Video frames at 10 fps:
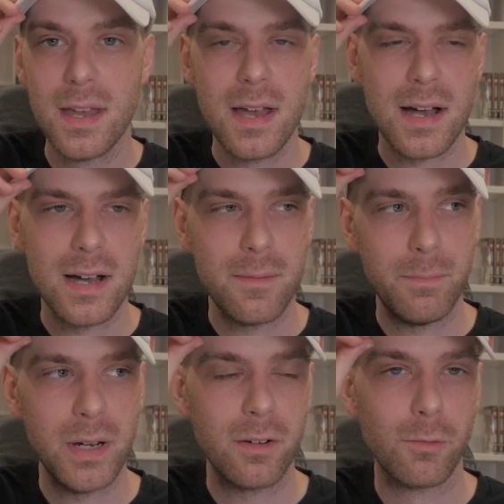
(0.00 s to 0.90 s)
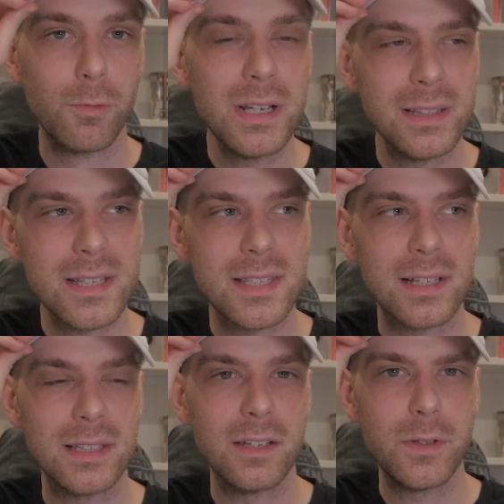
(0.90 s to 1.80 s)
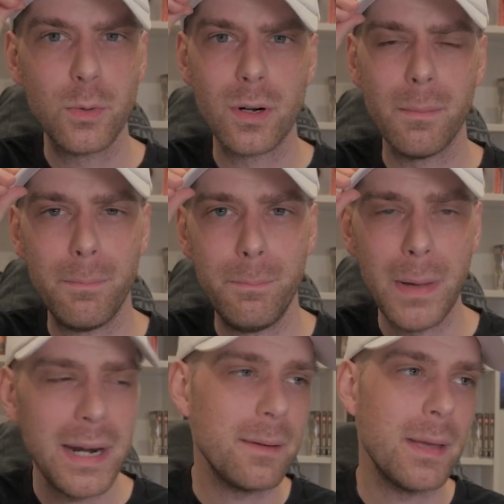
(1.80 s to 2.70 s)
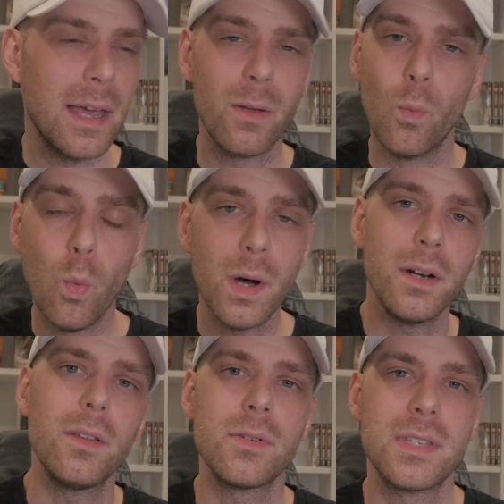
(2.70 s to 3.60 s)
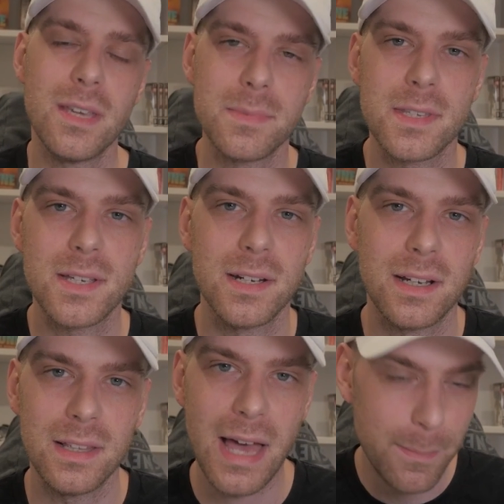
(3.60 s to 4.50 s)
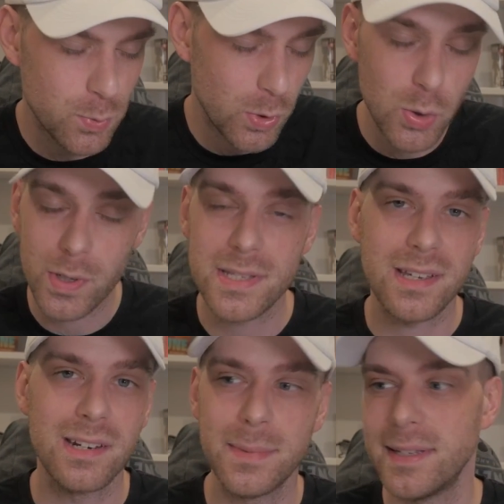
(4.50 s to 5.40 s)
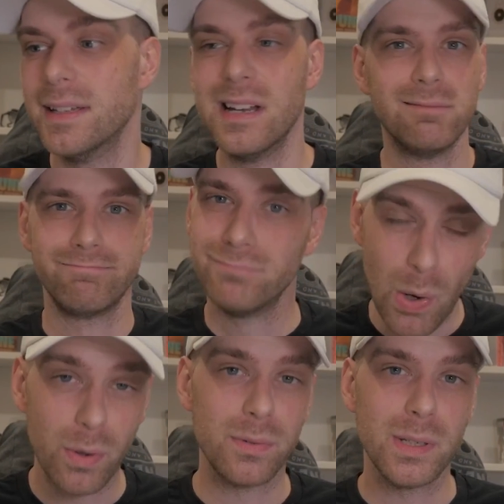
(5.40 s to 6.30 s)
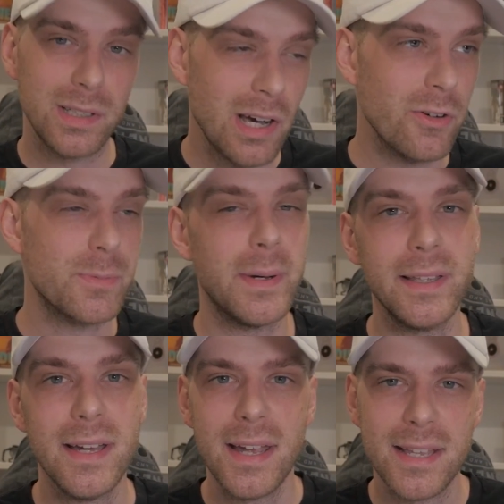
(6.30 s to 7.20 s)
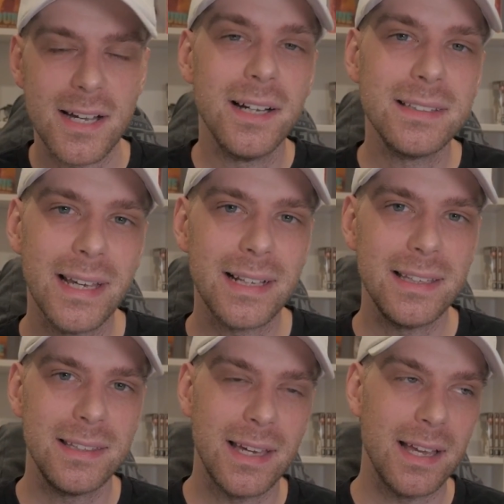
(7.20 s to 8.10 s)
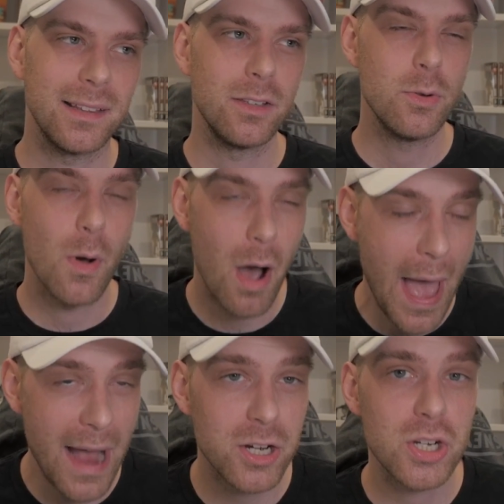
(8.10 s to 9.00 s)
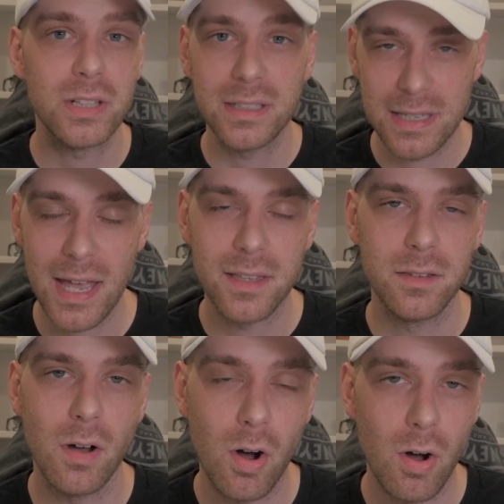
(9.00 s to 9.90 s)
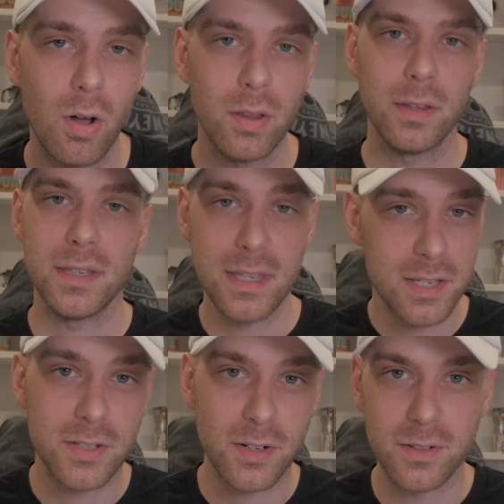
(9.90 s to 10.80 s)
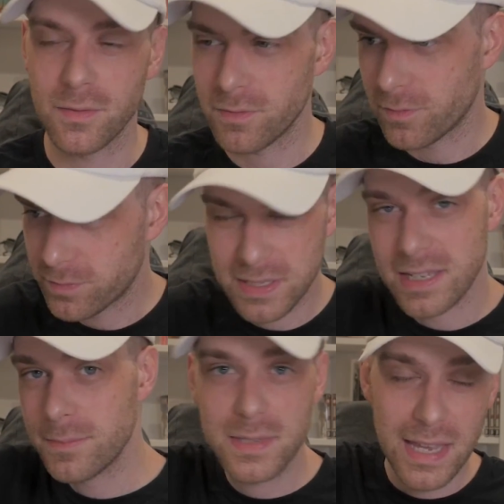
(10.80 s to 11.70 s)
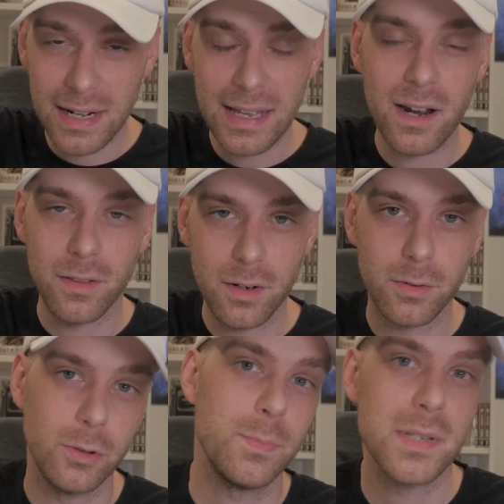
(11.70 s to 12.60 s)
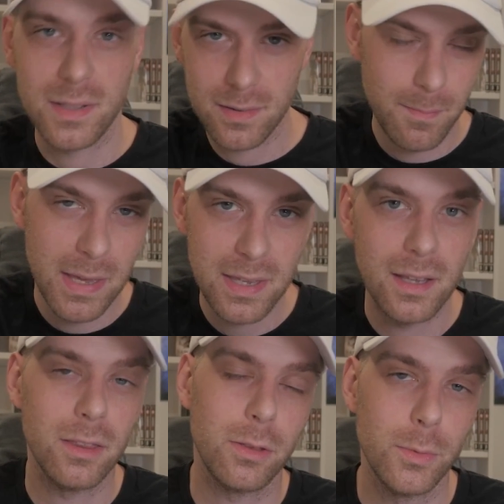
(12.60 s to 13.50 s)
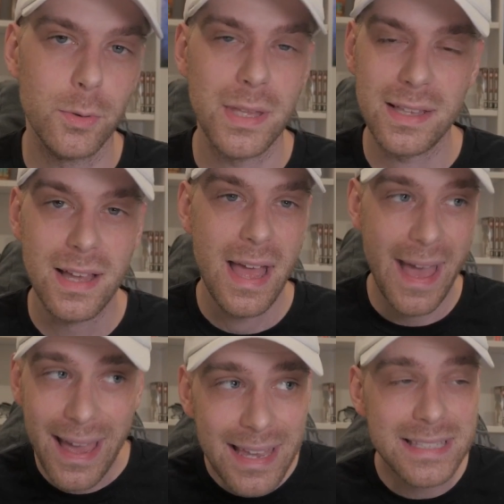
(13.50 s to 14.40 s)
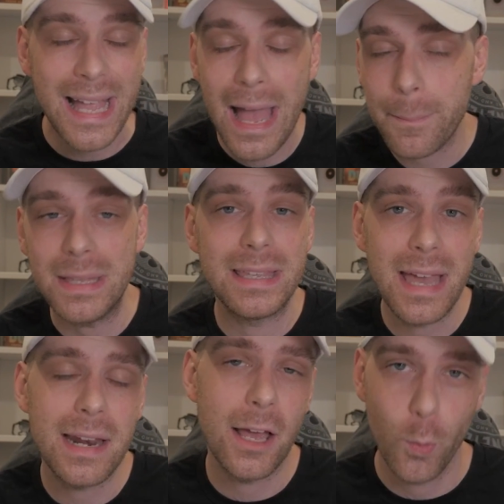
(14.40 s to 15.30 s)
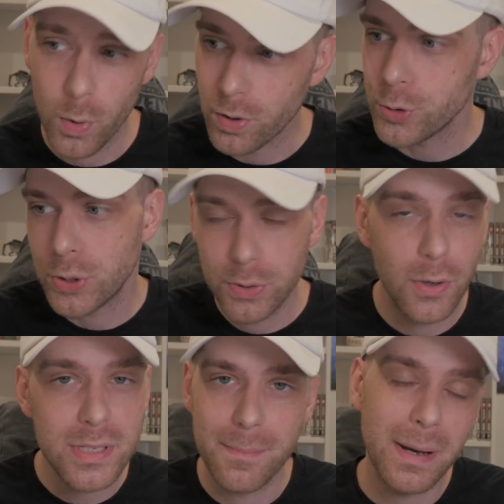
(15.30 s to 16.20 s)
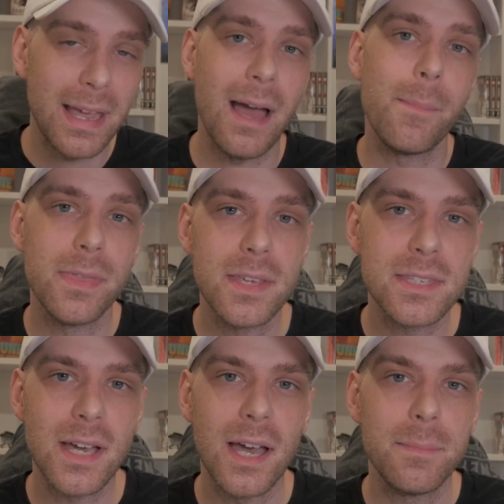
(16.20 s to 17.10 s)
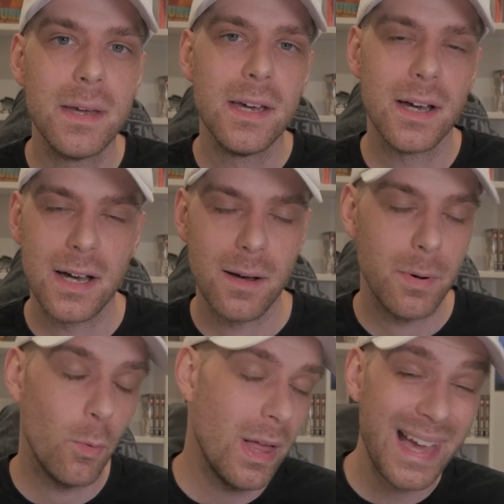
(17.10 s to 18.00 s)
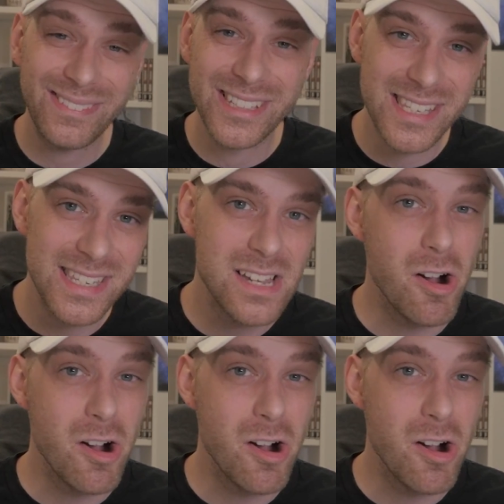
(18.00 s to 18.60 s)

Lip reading: But realistically, if you were a betting man, one of those teams is going to collapse. Which one is it going to be? No one really knows, but it's unlikely that you actually get an all Eastern teams getting out of their groups and making it through. That hasn't happened yet at Worlds. Who knows? It might happen this time, but we'll have to see.